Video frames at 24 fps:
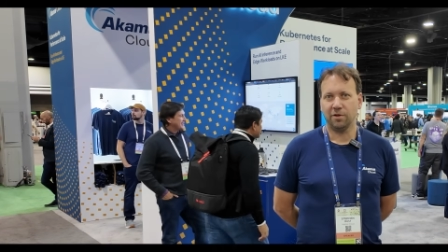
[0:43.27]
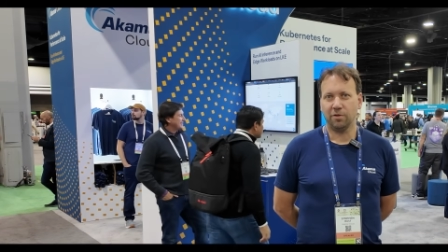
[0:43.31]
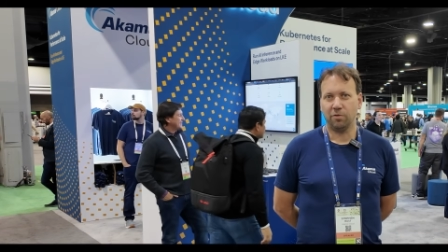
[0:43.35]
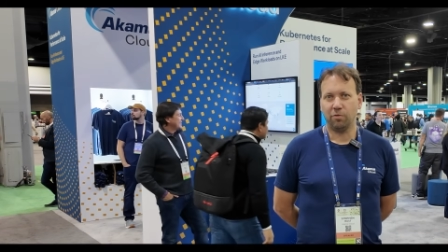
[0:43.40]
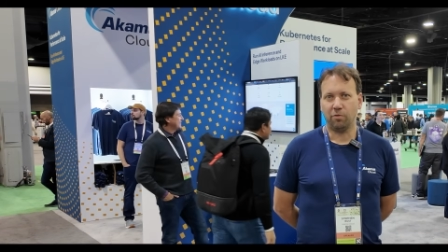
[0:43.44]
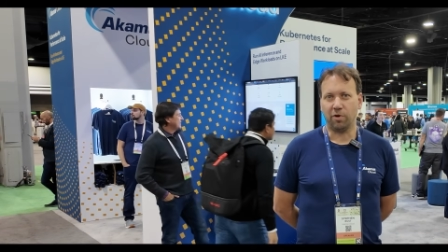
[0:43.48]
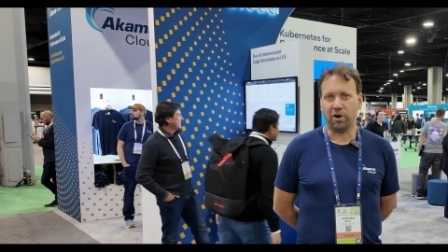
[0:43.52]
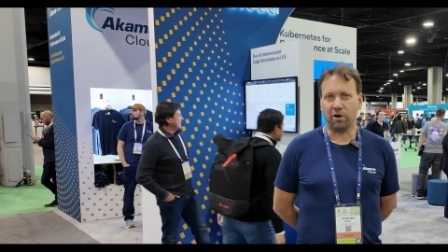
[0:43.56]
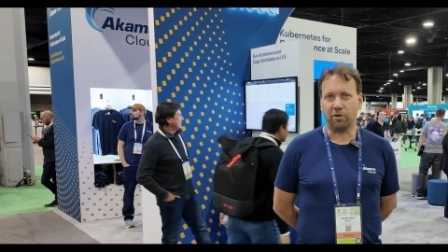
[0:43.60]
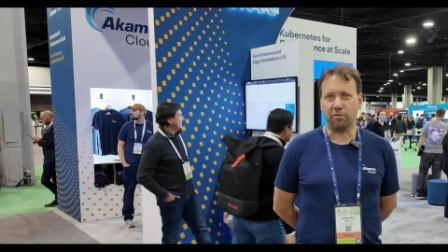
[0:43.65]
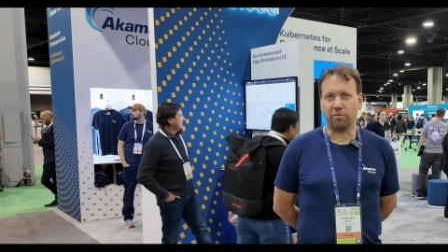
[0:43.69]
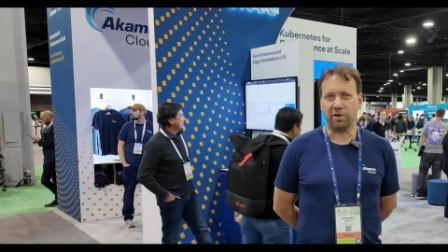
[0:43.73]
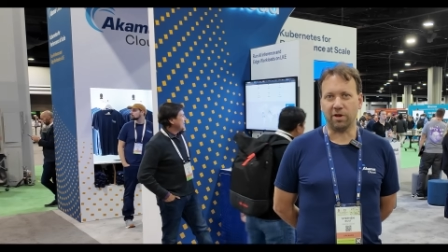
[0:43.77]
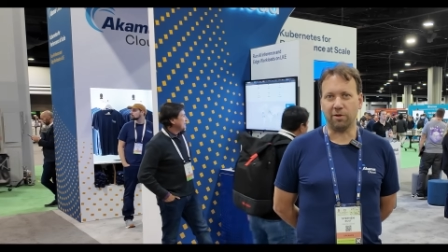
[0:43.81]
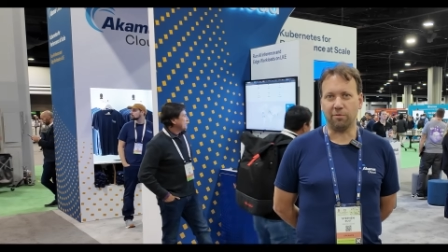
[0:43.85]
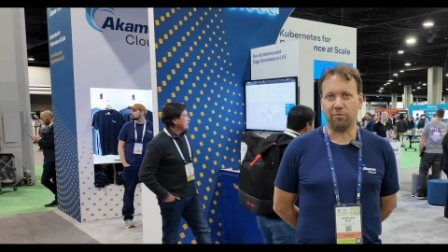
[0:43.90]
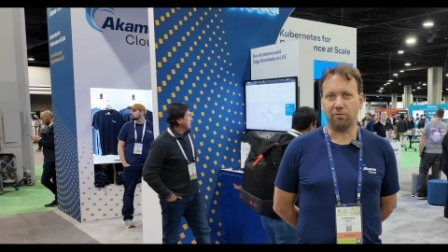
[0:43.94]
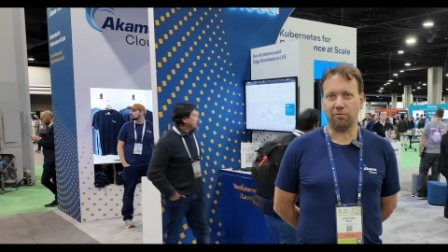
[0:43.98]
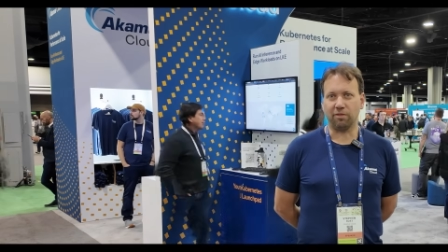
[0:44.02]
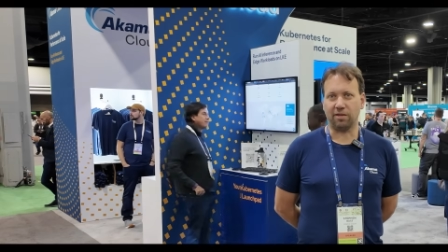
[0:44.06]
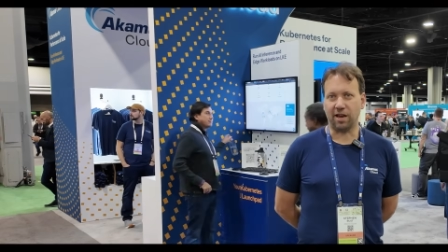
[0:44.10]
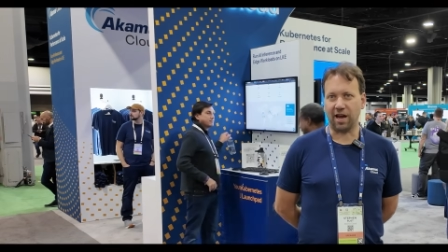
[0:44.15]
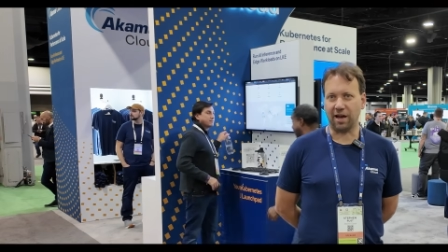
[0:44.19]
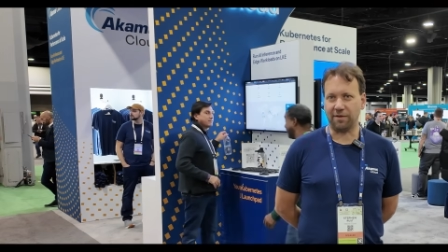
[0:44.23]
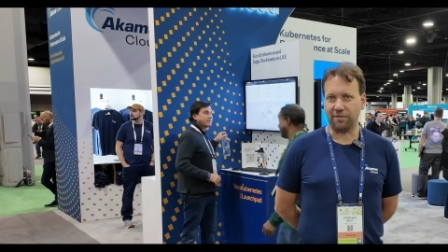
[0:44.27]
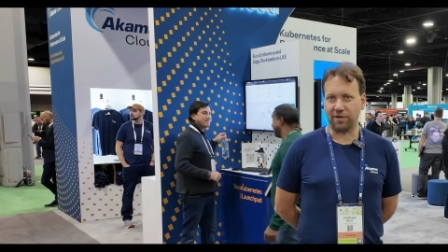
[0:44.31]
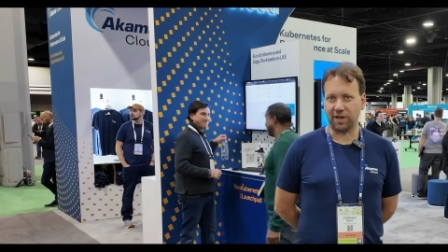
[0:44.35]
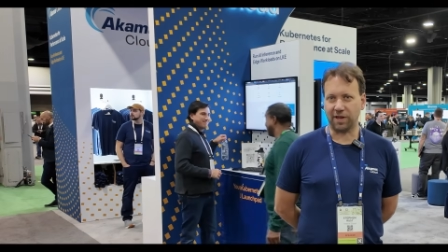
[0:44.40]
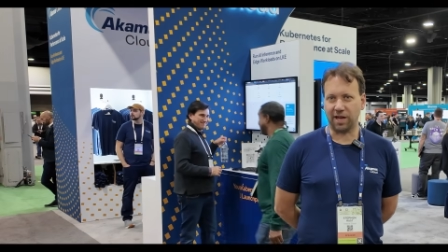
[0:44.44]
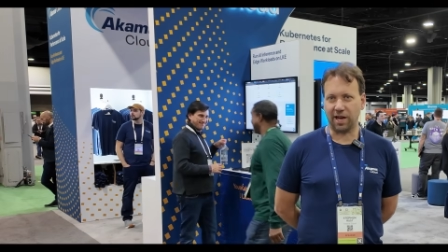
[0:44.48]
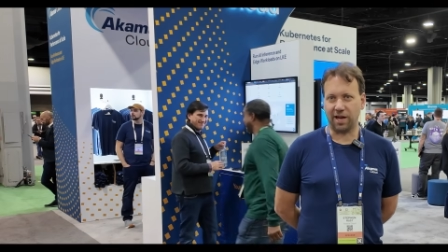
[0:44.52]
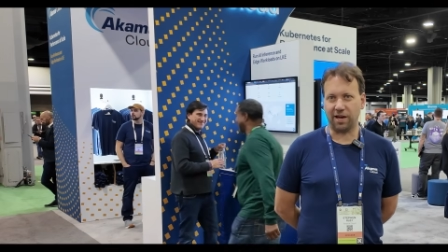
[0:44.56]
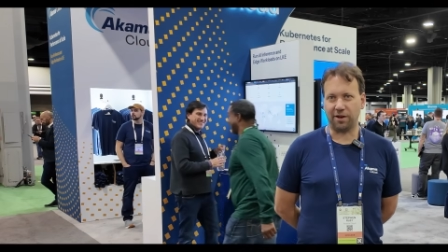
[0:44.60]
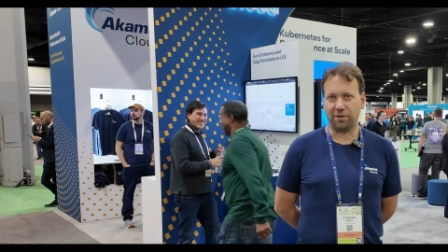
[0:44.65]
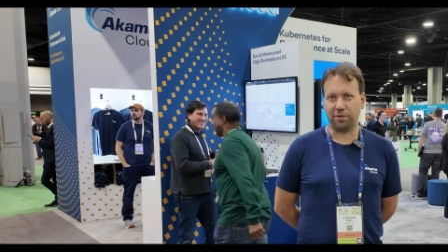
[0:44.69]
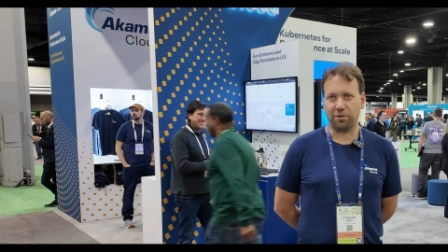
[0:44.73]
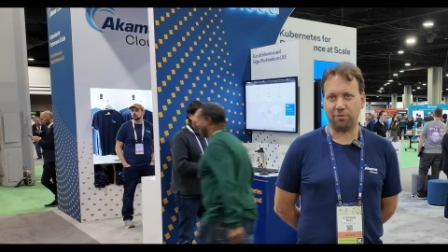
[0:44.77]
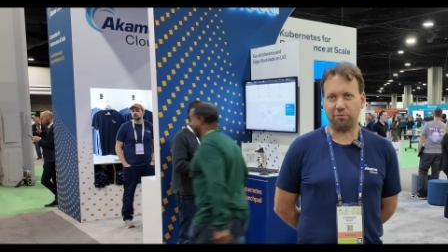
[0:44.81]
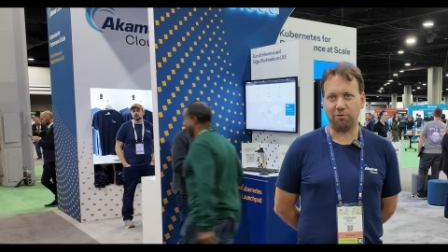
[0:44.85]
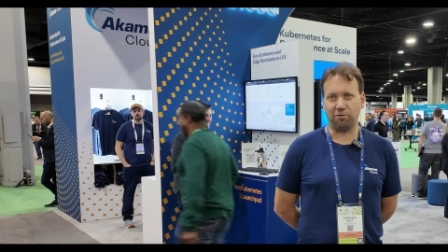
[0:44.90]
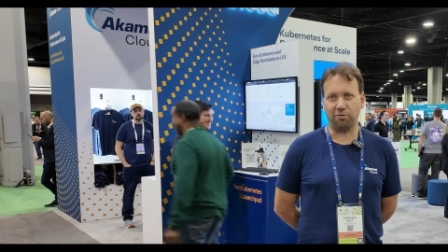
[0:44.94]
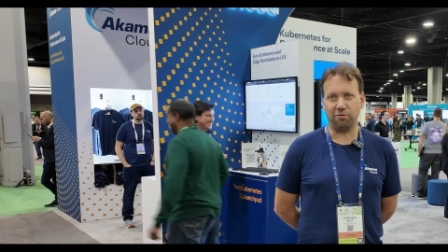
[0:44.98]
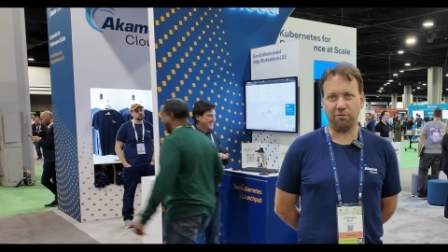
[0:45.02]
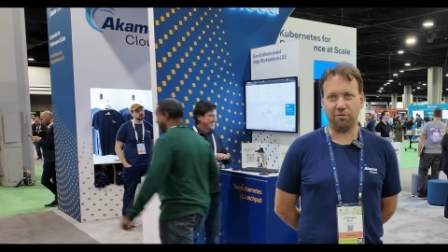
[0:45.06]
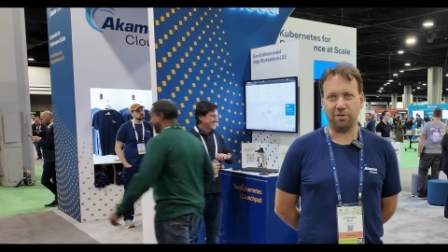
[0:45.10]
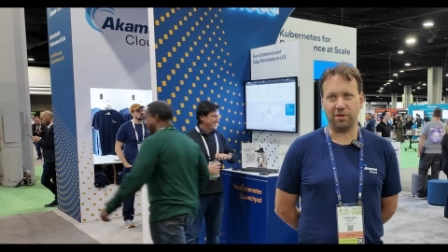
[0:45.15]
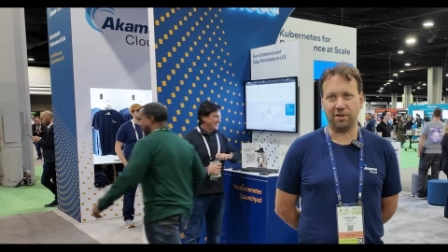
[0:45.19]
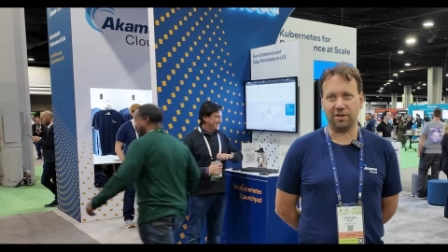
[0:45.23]
where we navigate
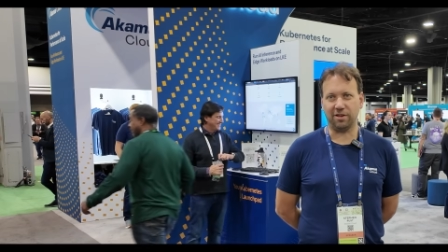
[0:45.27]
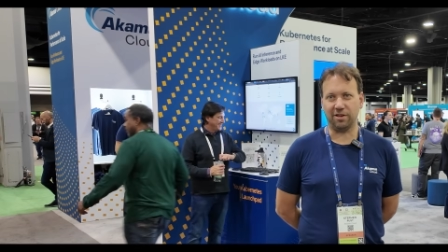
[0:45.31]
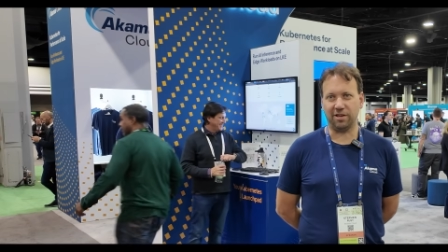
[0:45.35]
through the